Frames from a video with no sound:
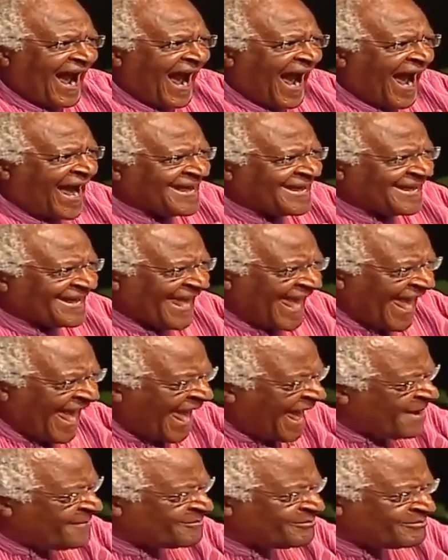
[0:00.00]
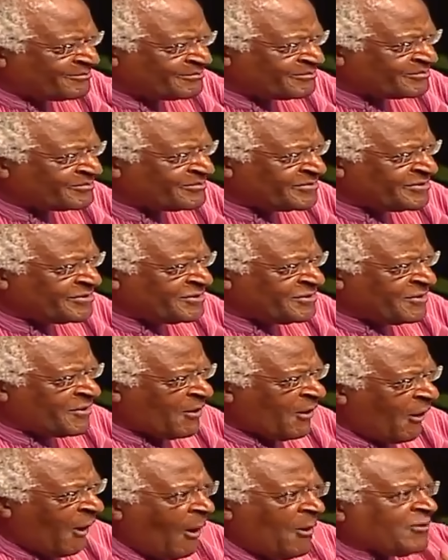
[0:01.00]
I am
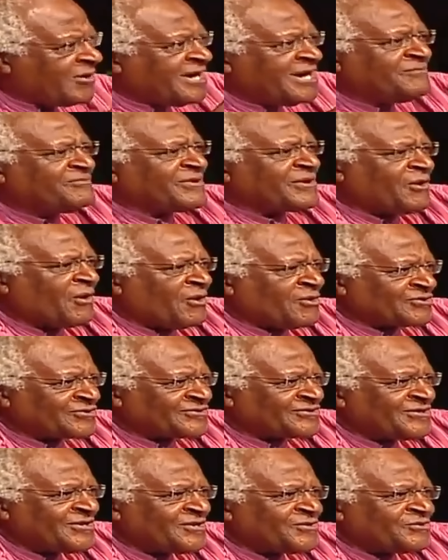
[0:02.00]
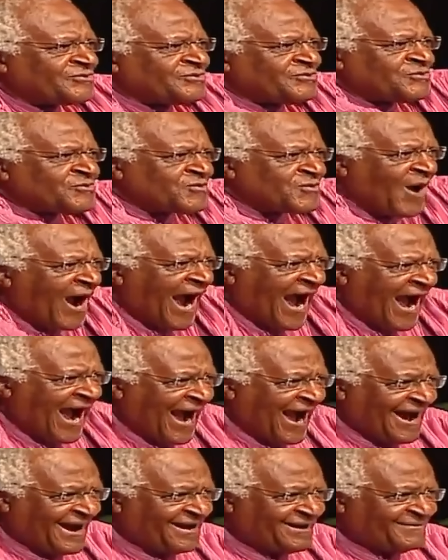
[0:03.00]
only because you
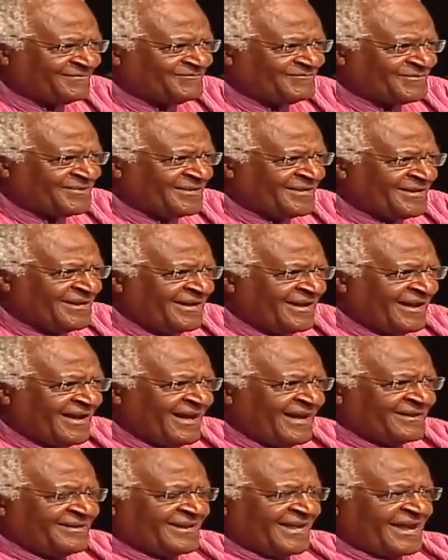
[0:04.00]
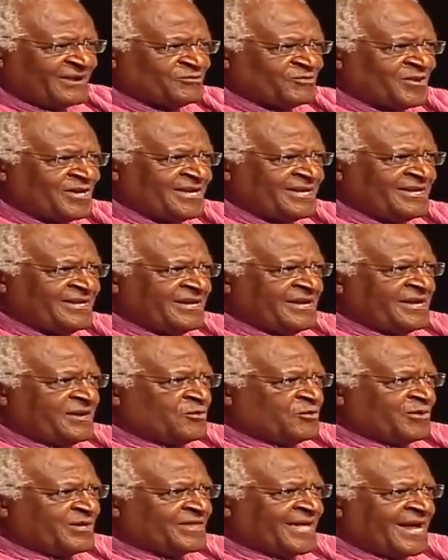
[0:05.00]
are. And we
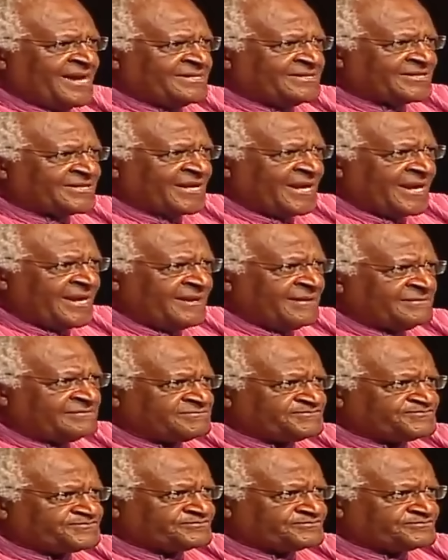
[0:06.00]
then say,